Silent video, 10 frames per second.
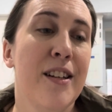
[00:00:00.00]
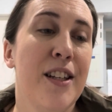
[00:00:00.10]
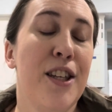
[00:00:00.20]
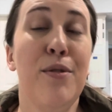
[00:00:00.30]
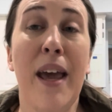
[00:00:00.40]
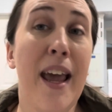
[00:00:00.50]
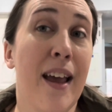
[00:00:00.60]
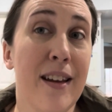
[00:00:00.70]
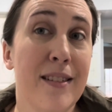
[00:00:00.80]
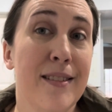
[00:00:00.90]
you
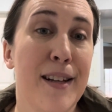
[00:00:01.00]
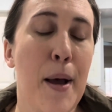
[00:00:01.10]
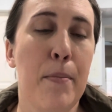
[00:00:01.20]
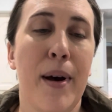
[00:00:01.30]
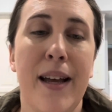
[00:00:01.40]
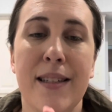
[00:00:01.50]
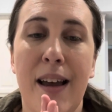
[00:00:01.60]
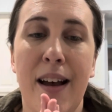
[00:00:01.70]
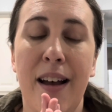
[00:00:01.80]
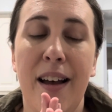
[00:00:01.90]
can. But
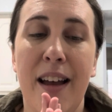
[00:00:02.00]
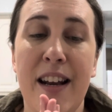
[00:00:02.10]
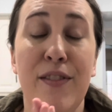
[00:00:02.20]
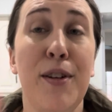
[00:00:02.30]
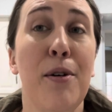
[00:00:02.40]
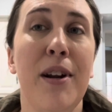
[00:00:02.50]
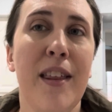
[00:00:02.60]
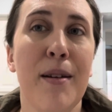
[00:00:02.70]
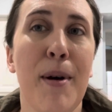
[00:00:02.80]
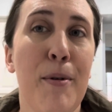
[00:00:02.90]
and if you know
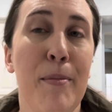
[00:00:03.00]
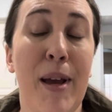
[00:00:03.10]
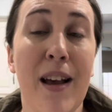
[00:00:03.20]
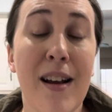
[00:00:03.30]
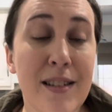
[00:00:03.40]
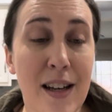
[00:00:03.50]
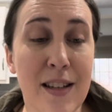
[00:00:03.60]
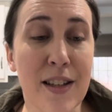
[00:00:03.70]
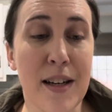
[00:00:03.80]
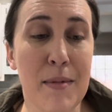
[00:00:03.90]
anything about what my content
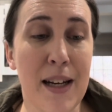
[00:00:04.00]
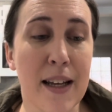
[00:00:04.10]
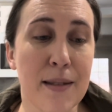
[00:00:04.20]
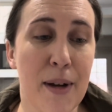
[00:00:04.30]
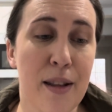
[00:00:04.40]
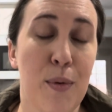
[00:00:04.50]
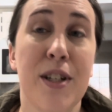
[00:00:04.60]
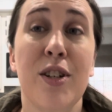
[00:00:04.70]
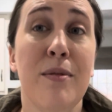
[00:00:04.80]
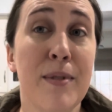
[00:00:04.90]
is going to be next month,
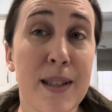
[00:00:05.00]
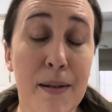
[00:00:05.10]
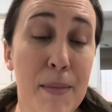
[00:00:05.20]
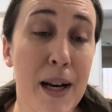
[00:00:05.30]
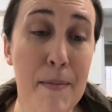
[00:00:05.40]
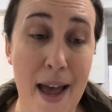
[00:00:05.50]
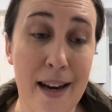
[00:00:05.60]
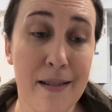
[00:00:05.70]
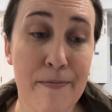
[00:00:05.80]
which somebody might,